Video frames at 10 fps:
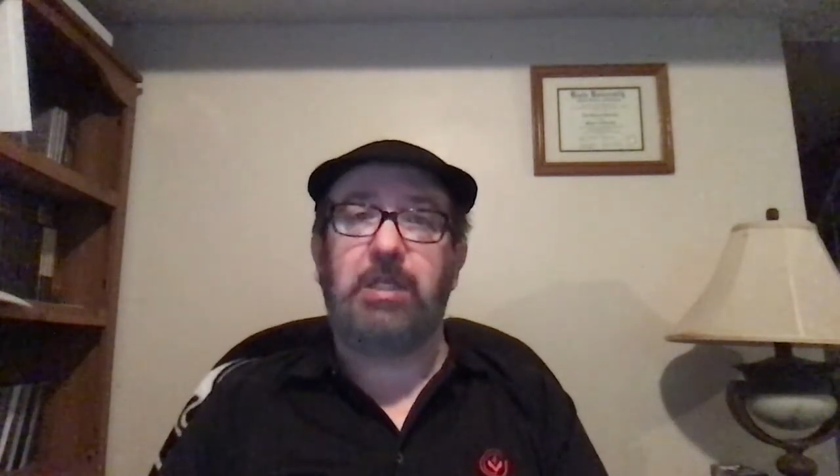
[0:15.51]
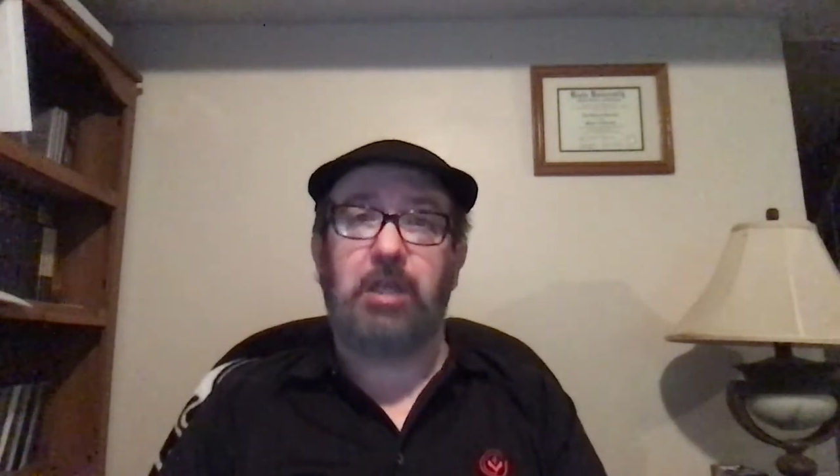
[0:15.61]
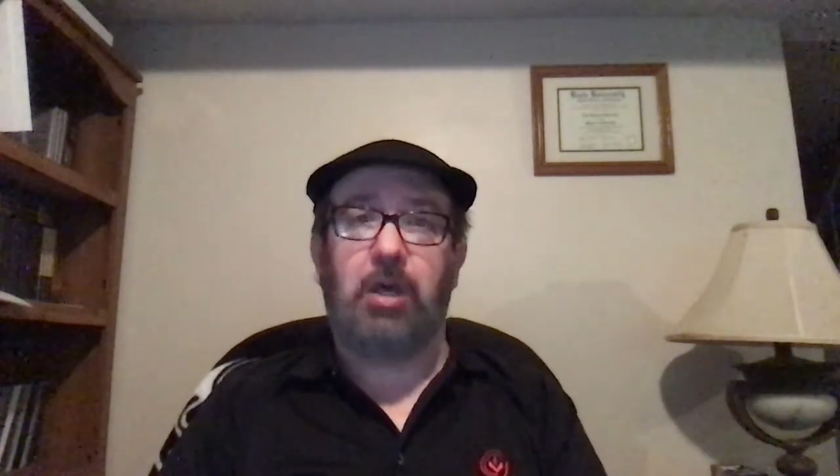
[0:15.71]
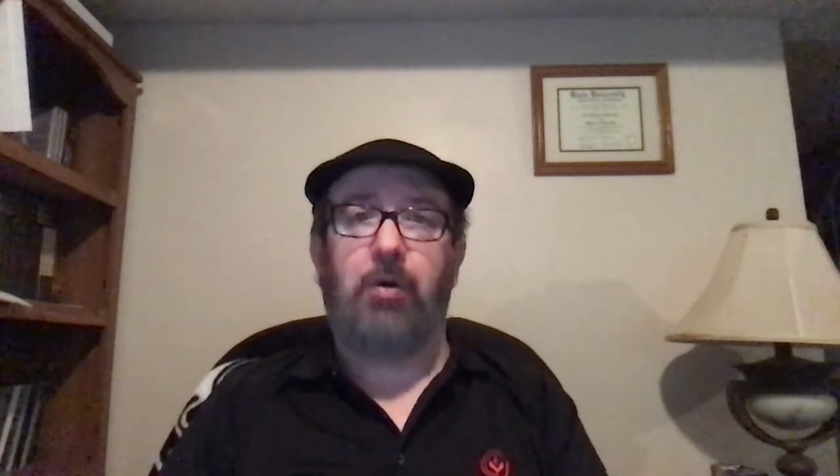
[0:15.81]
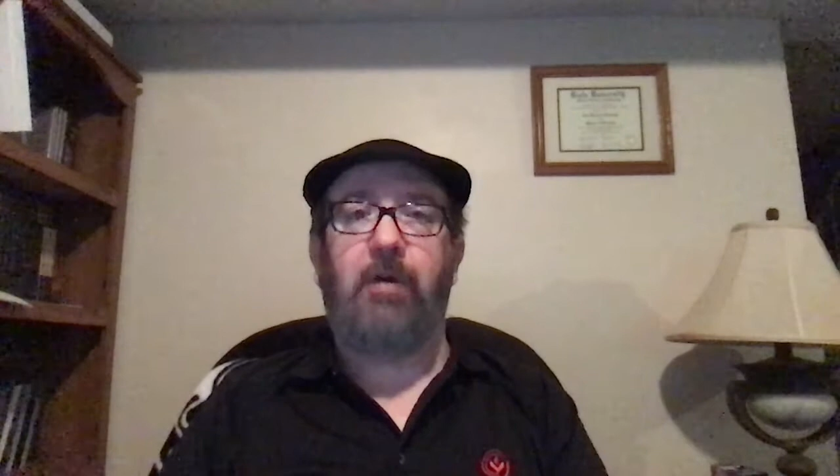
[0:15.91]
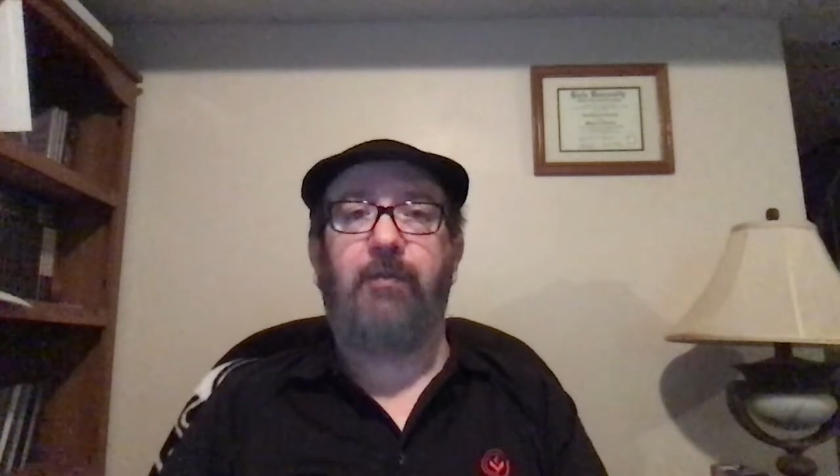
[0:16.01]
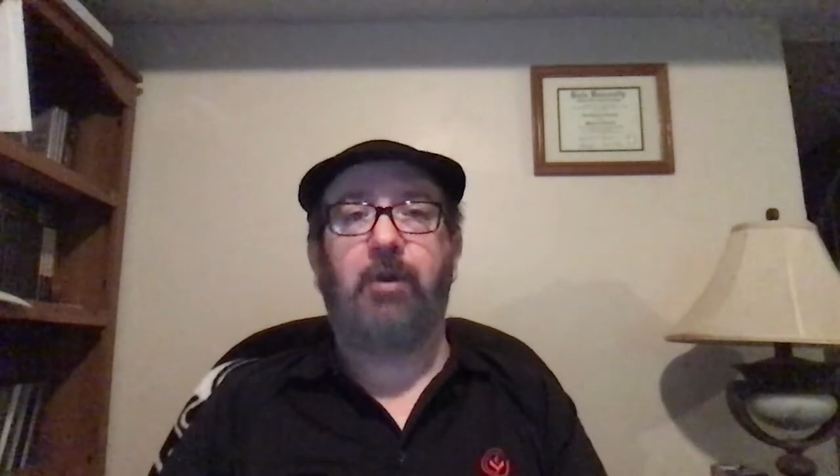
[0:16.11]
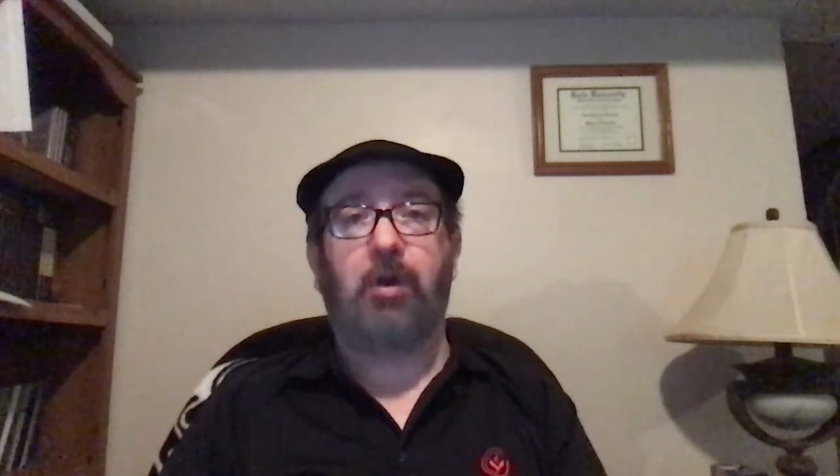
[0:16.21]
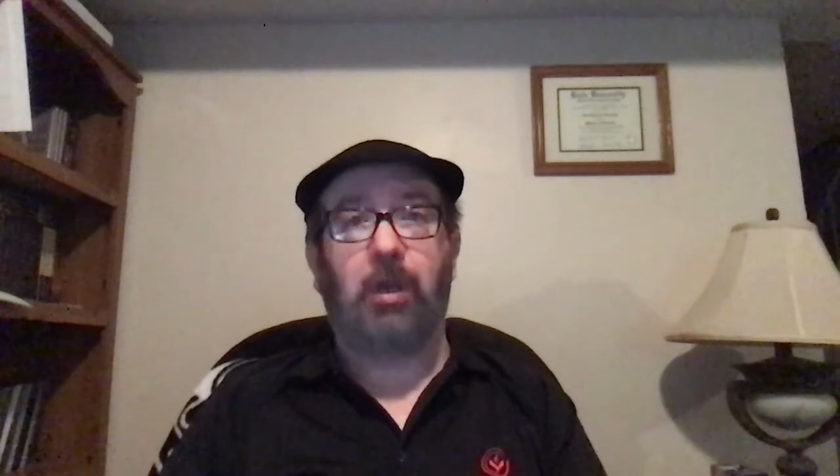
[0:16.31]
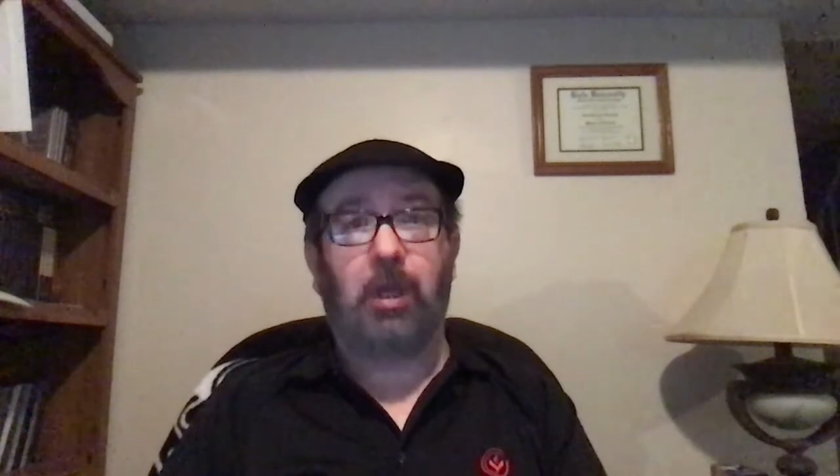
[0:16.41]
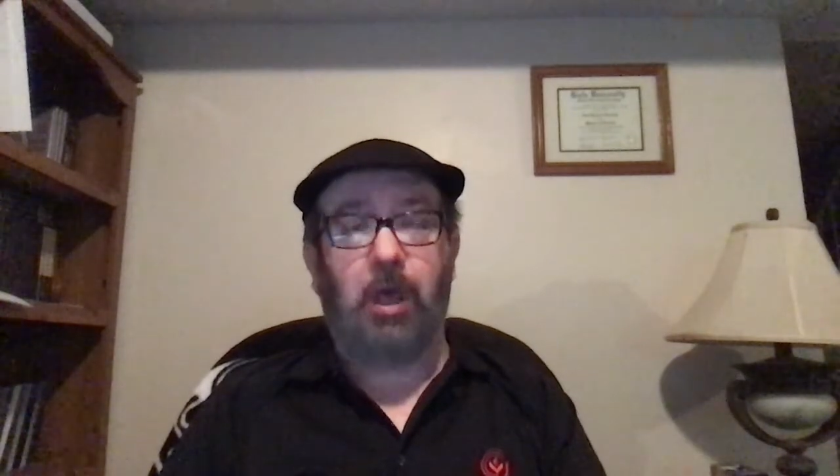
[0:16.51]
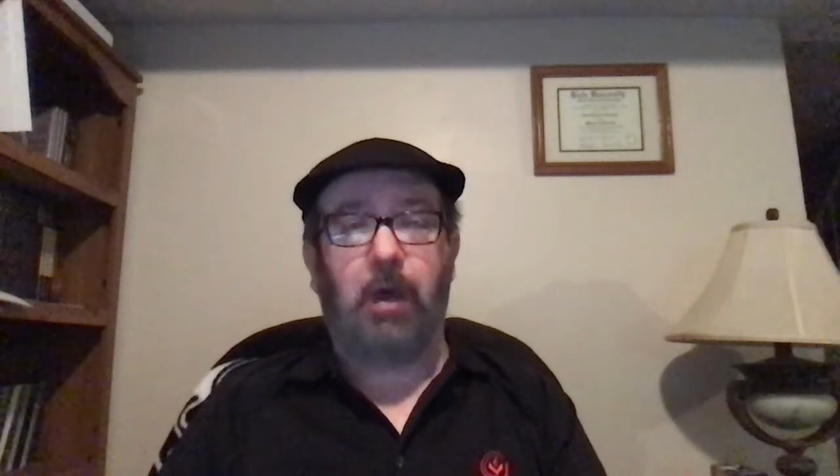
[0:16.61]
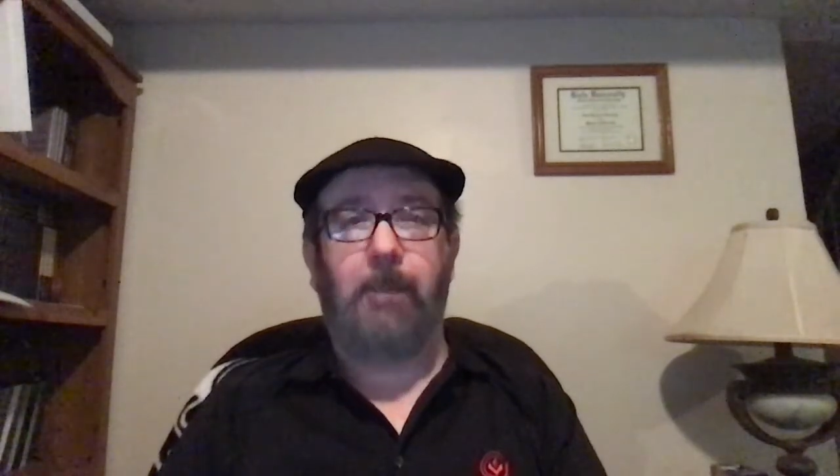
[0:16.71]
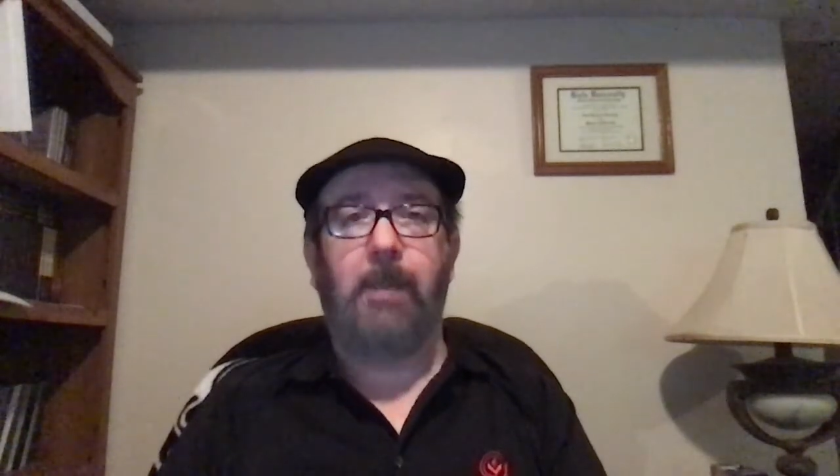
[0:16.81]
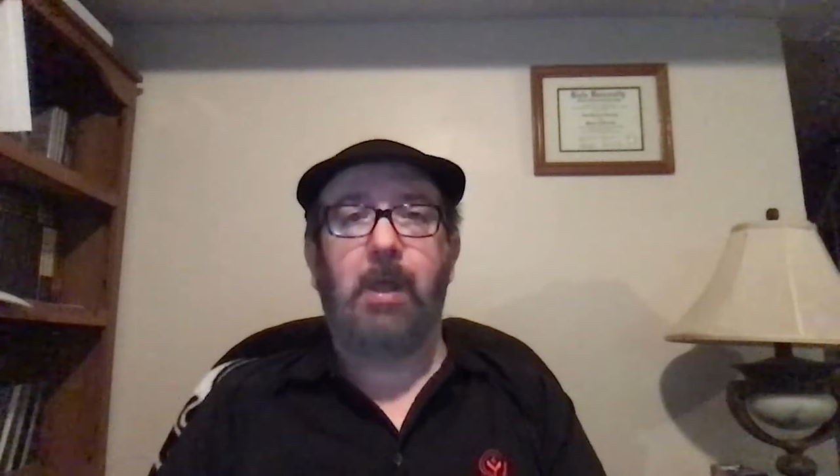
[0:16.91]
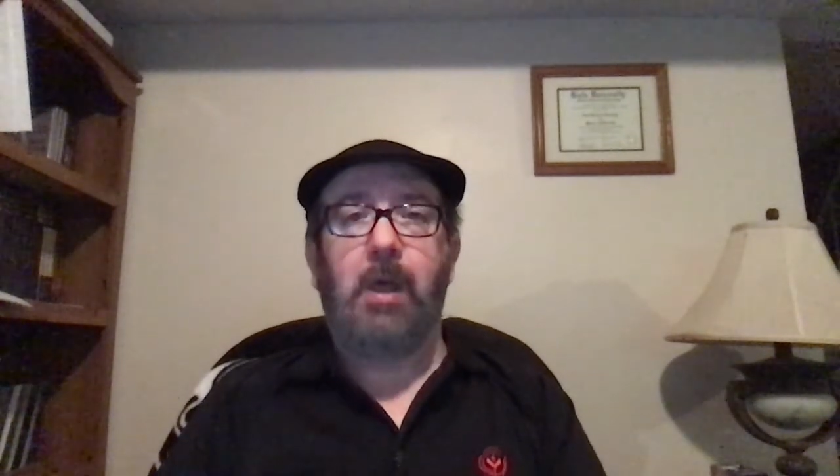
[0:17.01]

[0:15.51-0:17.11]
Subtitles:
to know if you're going to come,